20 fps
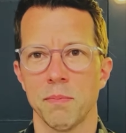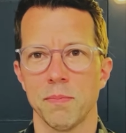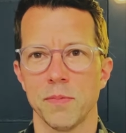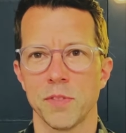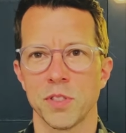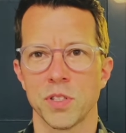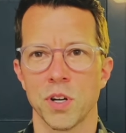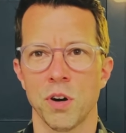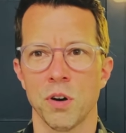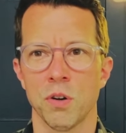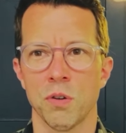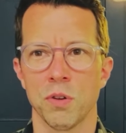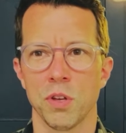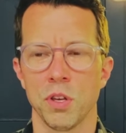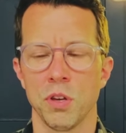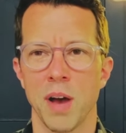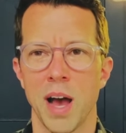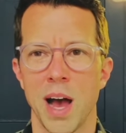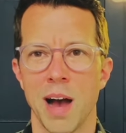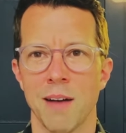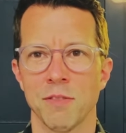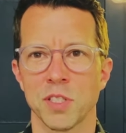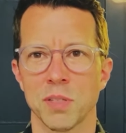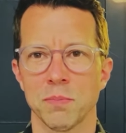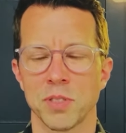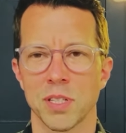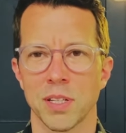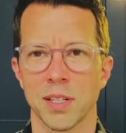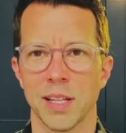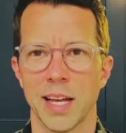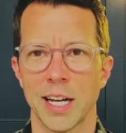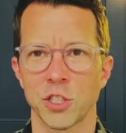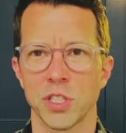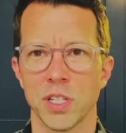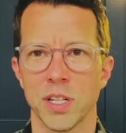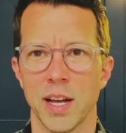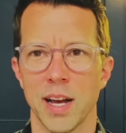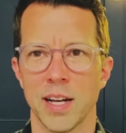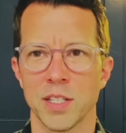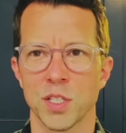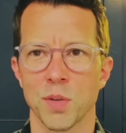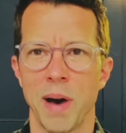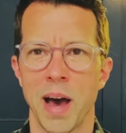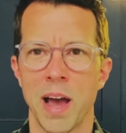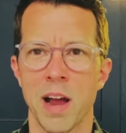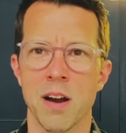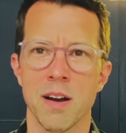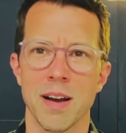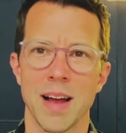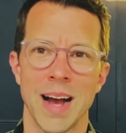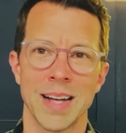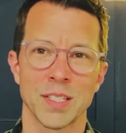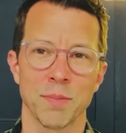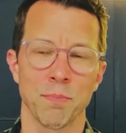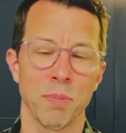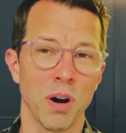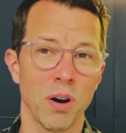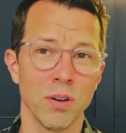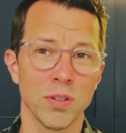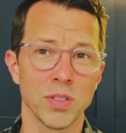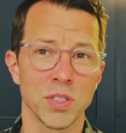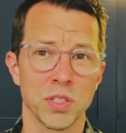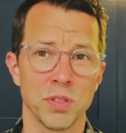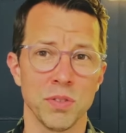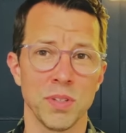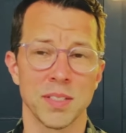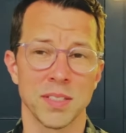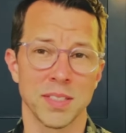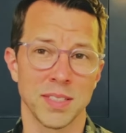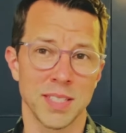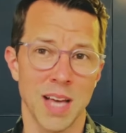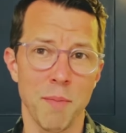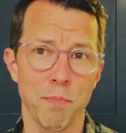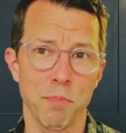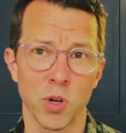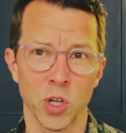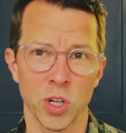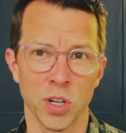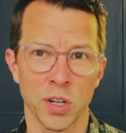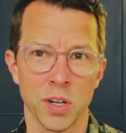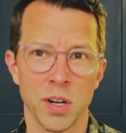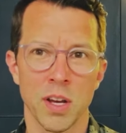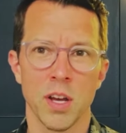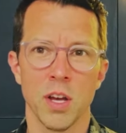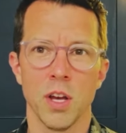So you have some selection as a buyer, as opposed to December,